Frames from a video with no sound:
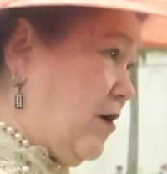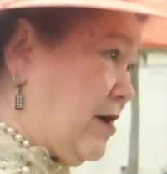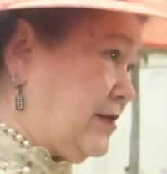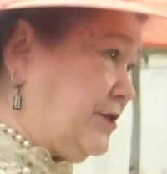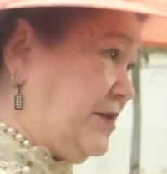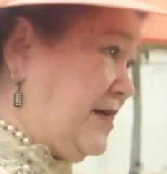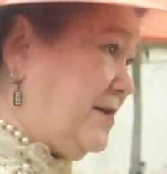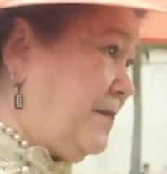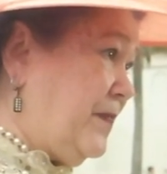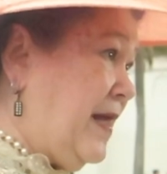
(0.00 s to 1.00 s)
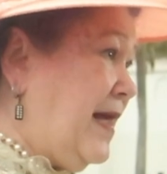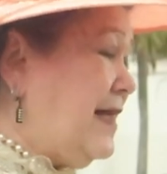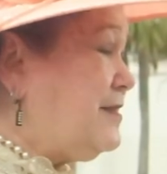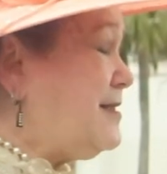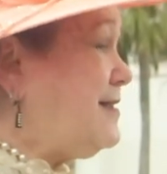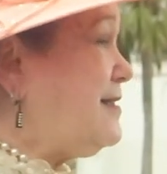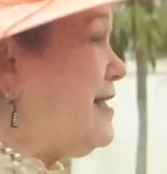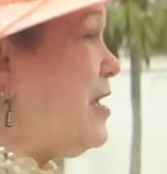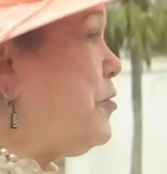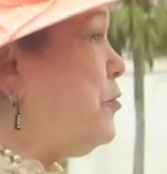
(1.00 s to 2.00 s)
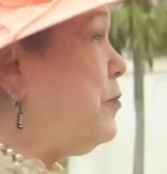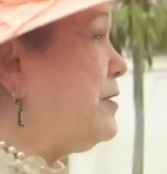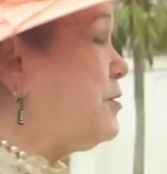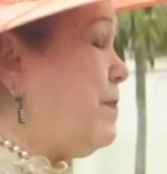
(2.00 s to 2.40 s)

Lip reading: Augustine is to see who is